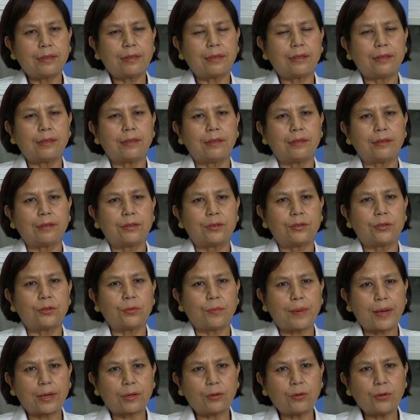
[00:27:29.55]
the
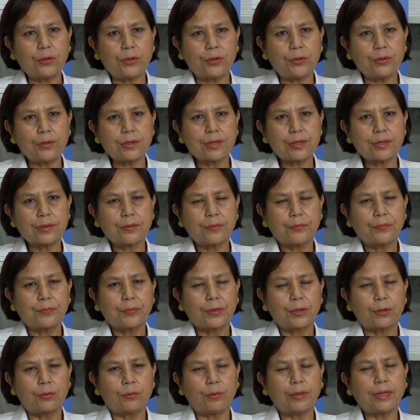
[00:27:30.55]
tobacco use,
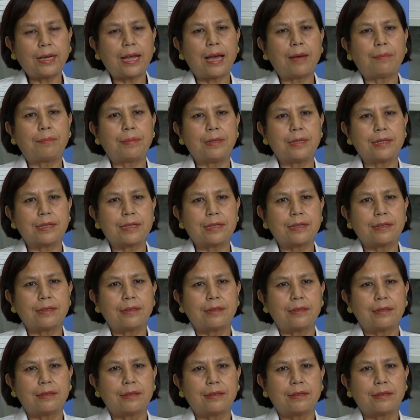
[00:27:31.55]
what happens?